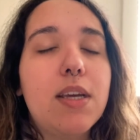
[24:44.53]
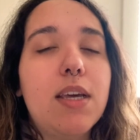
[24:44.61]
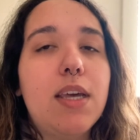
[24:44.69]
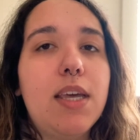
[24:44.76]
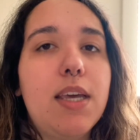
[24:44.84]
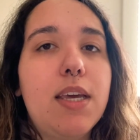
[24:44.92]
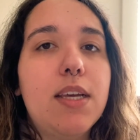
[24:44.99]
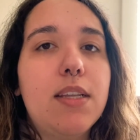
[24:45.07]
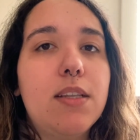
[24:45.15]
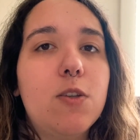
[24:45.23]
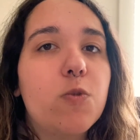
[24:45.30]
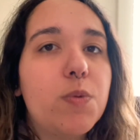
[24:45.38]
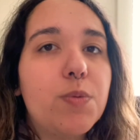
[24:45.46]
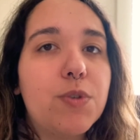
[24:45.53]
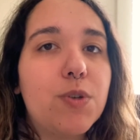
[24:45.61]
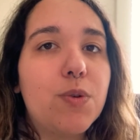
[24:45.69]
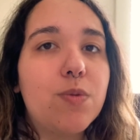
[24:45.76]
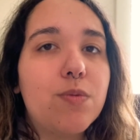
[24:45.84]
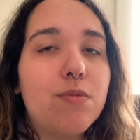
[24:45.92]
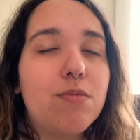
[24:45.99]
and those people
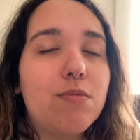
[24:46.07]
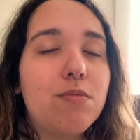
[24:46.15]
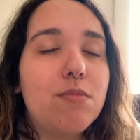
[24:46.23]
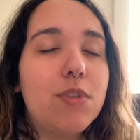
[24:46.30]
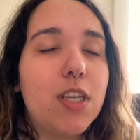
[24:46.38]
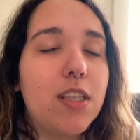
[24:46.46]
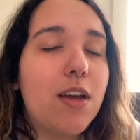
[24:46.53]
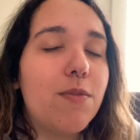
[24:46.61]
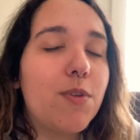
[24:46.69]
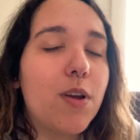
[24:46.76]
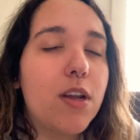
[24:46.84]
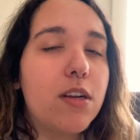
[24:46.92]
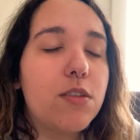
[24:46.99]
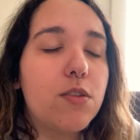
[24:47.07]
don't take that for granted.